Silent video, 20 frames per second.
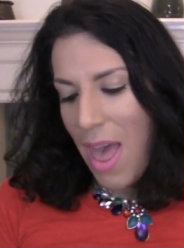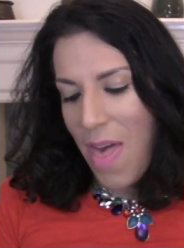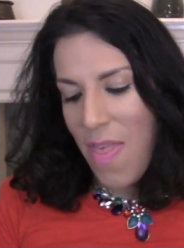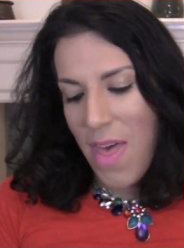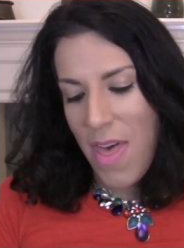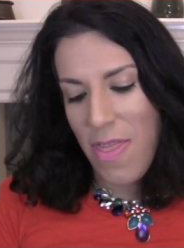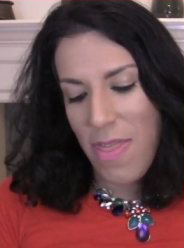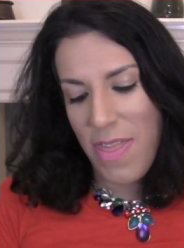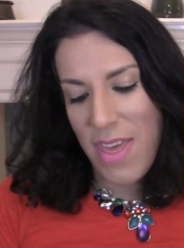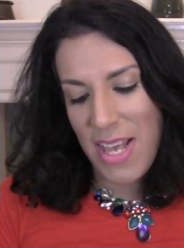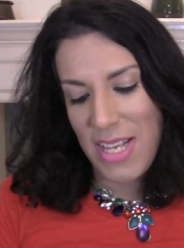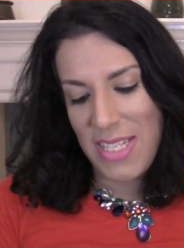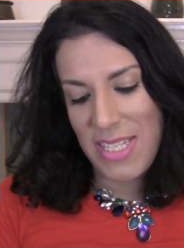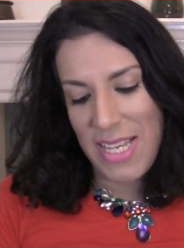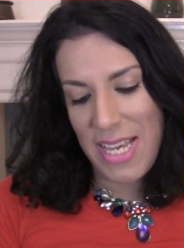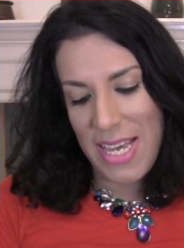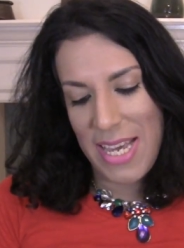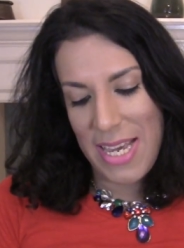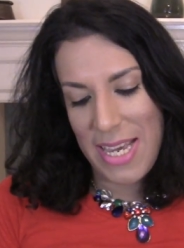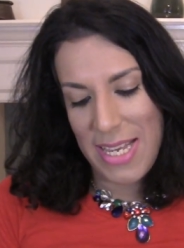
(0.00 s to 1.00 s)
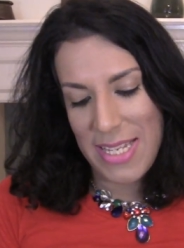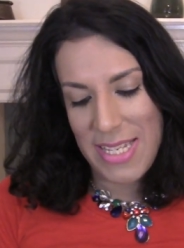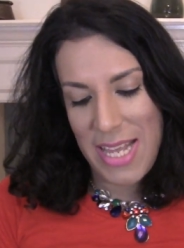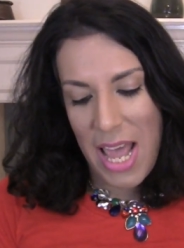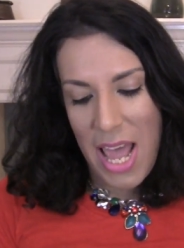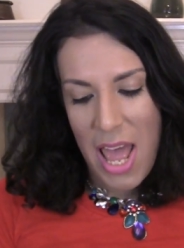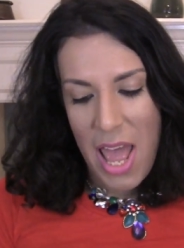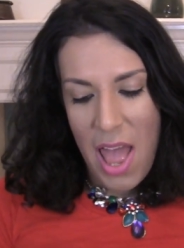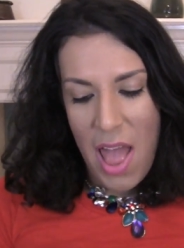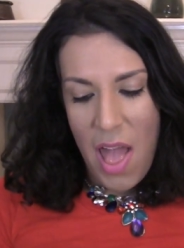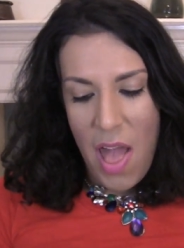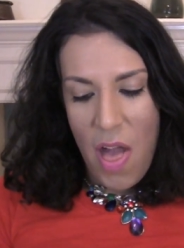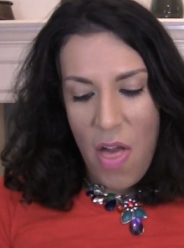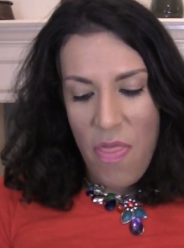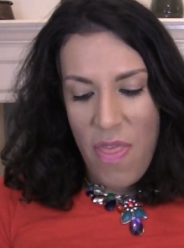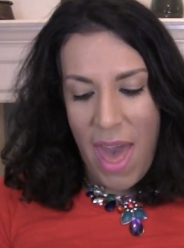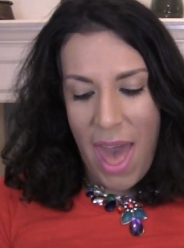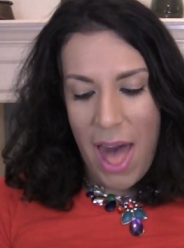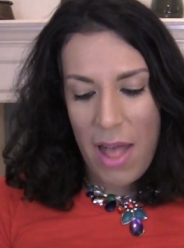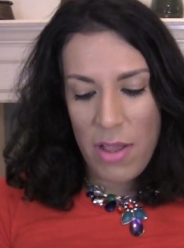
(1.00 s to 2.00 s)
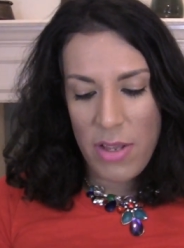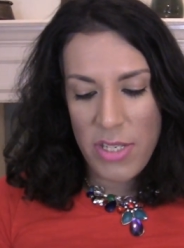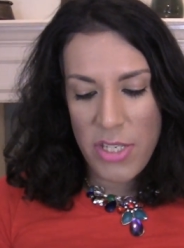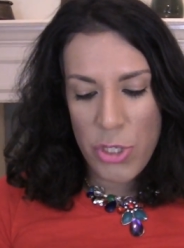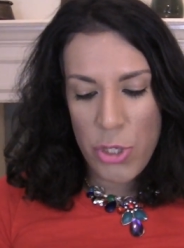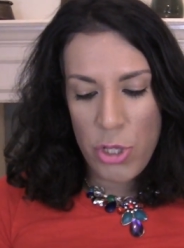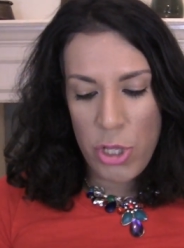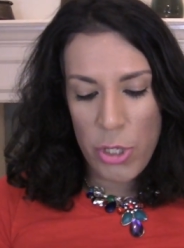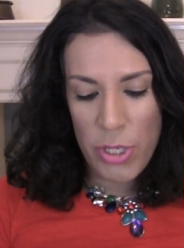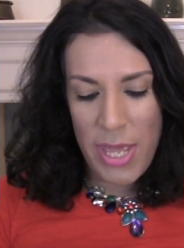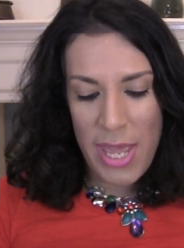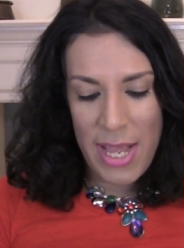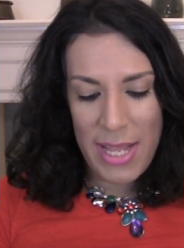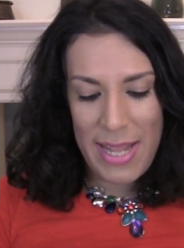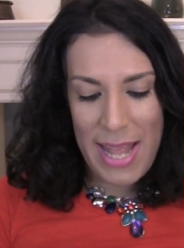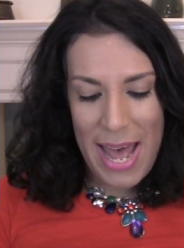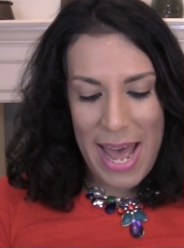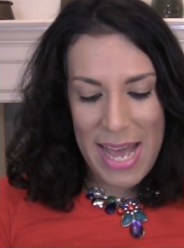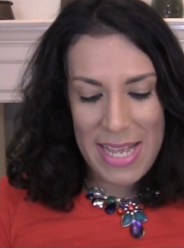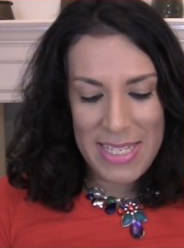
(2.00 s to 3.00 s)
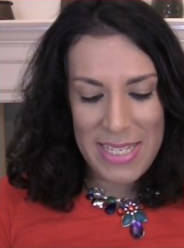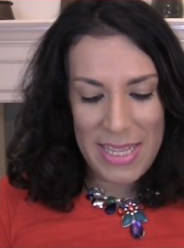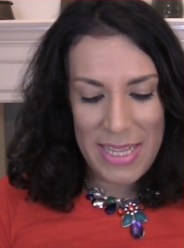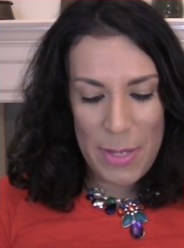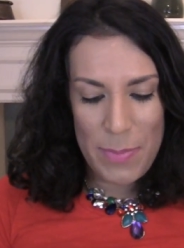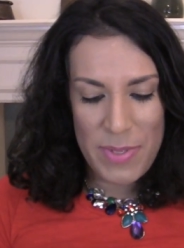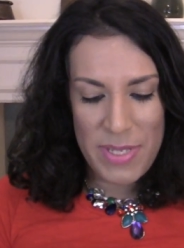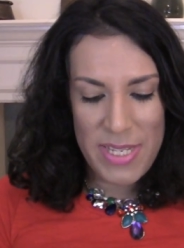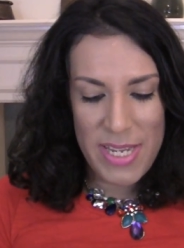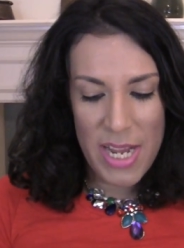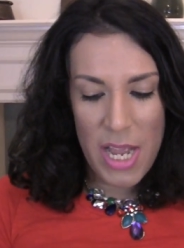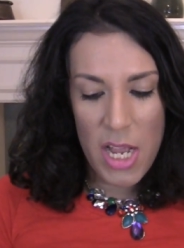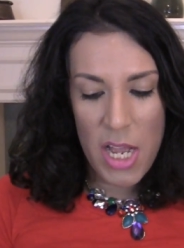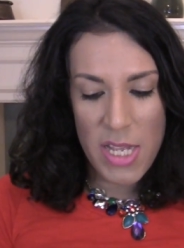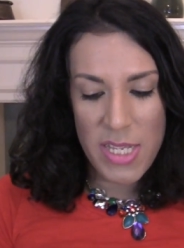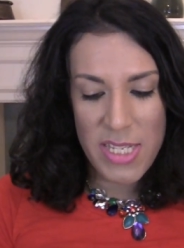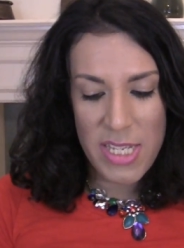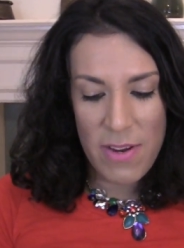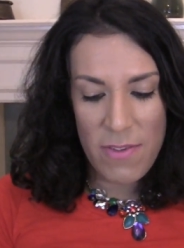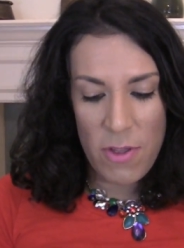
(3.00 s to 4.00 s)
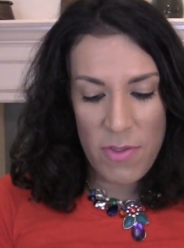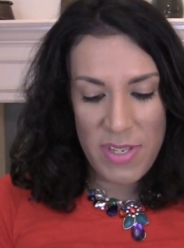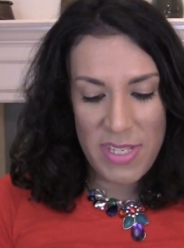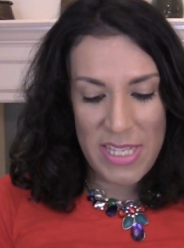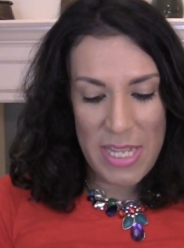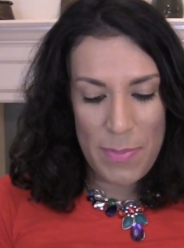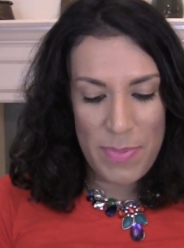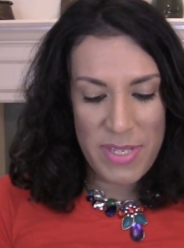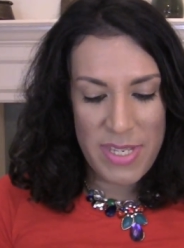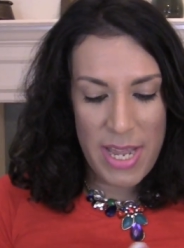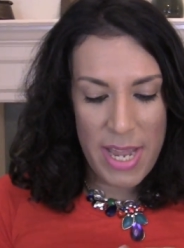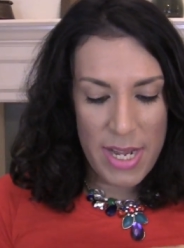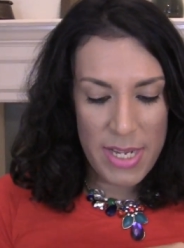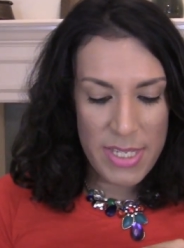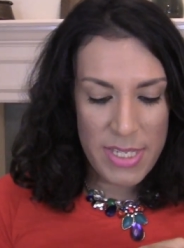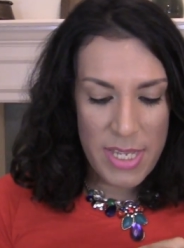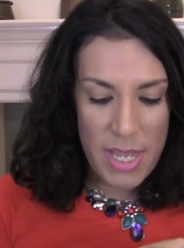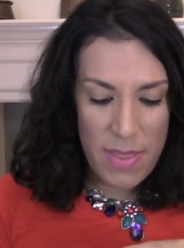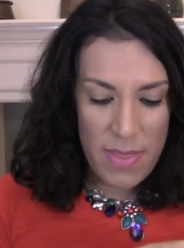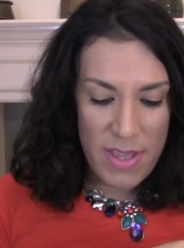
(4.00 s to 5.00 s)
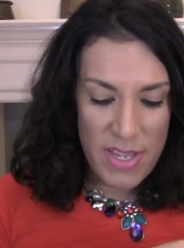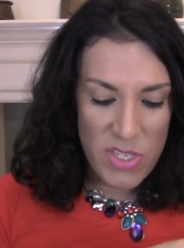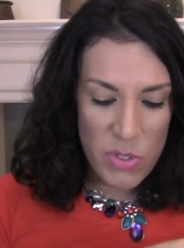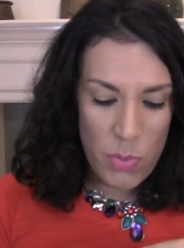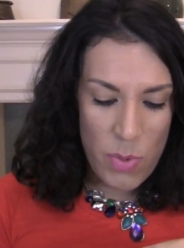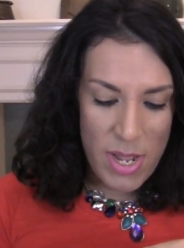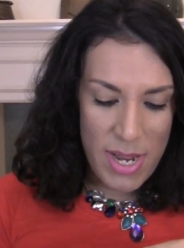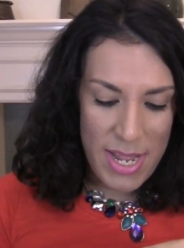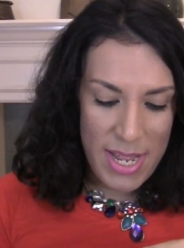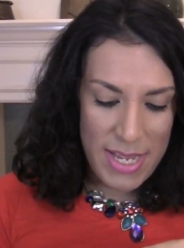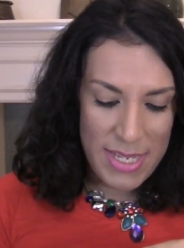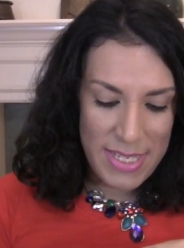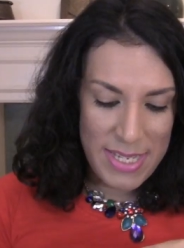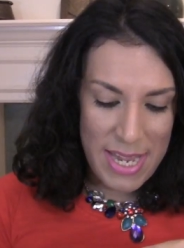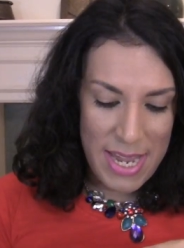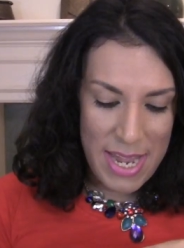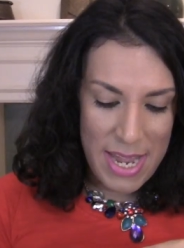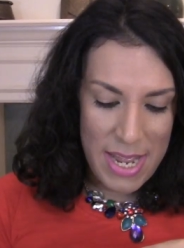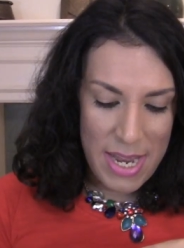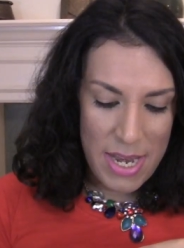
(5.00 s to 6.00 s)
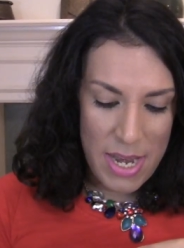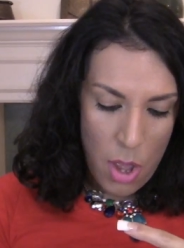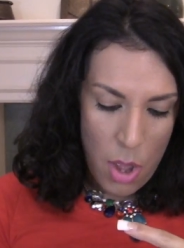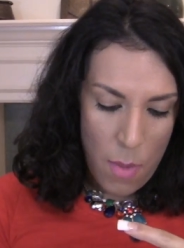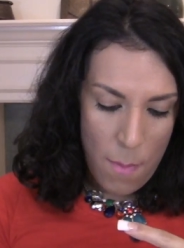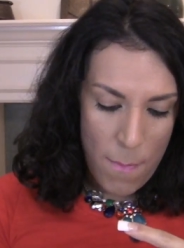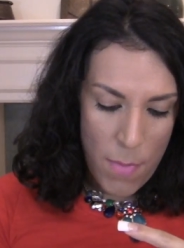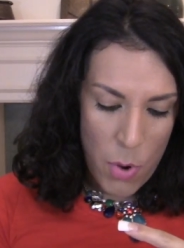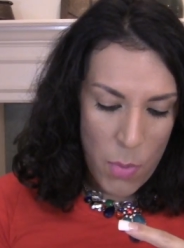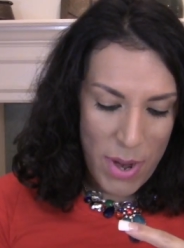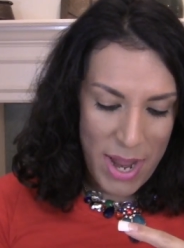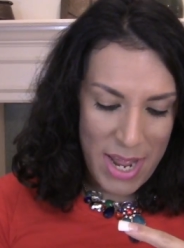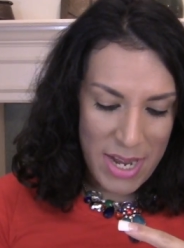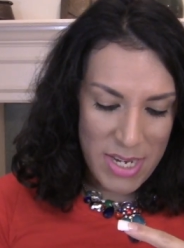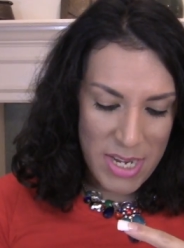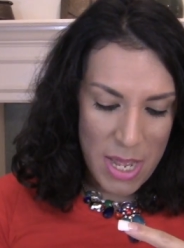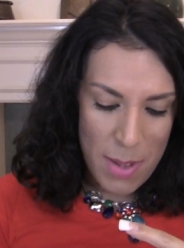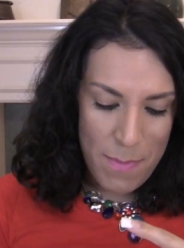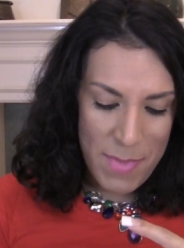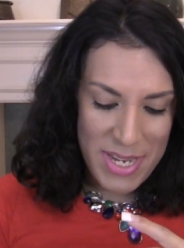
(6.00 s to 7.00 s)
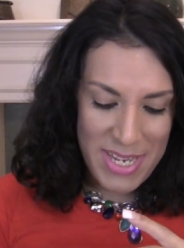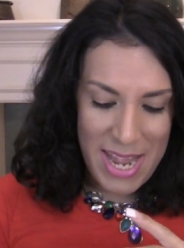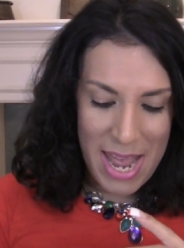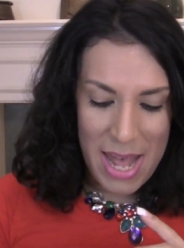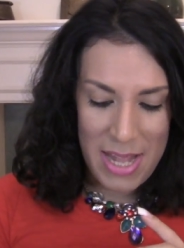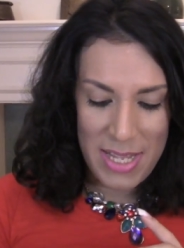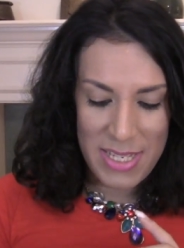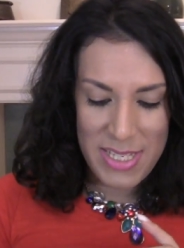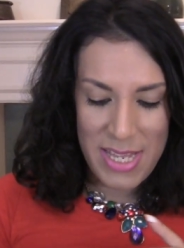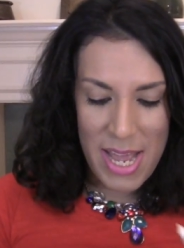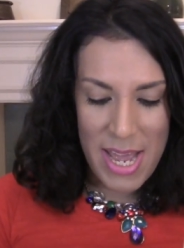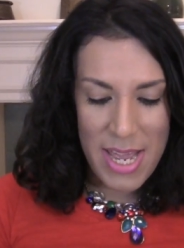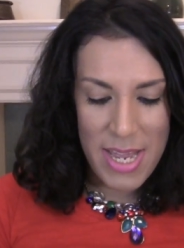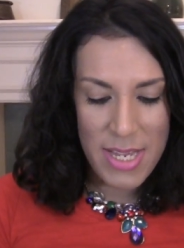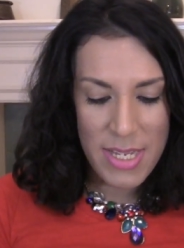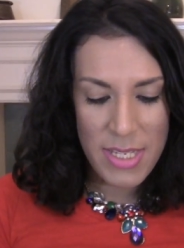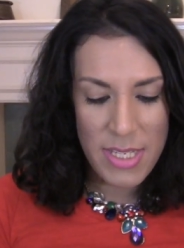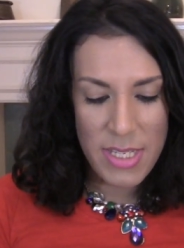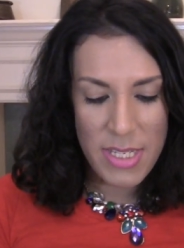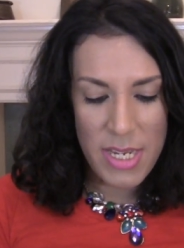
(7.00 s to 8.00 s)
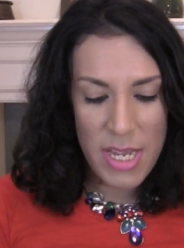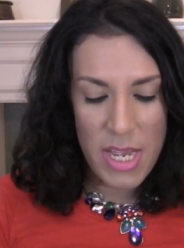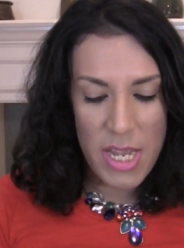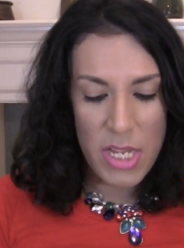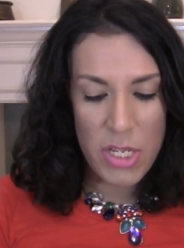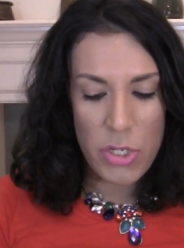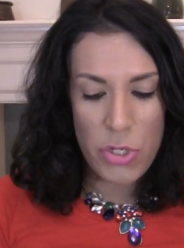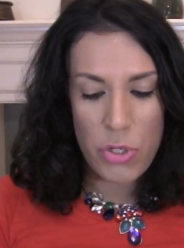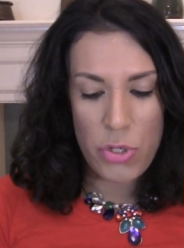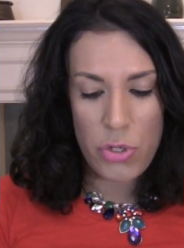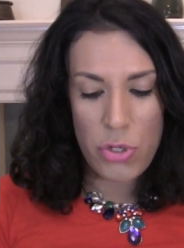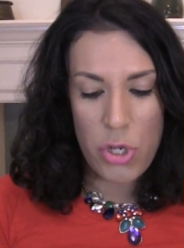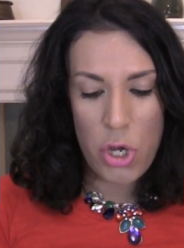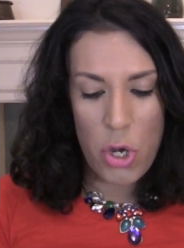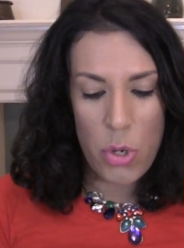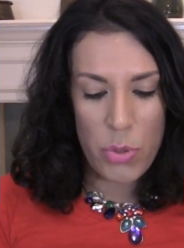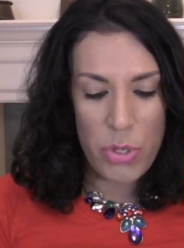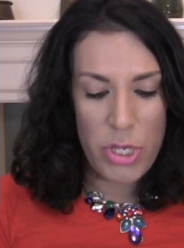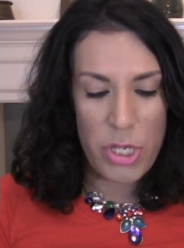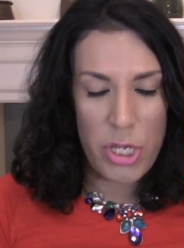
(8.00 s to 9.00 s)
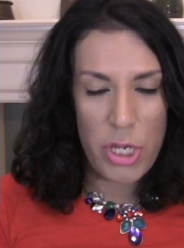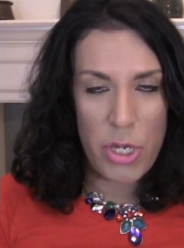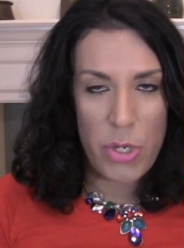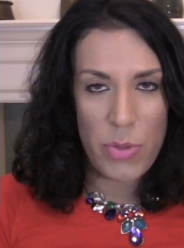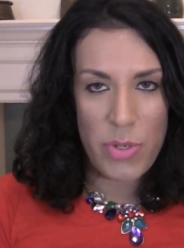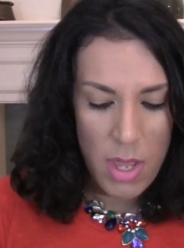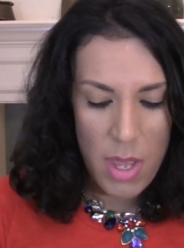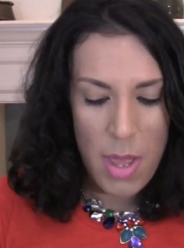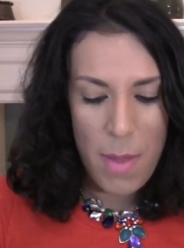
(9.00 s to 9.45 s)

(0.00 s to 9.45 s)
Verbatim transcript: And then this is the Alice Through the Looking Glass lipstick. I got several of these lipsticks. This one is in Miranda Metallicized. It is so cute.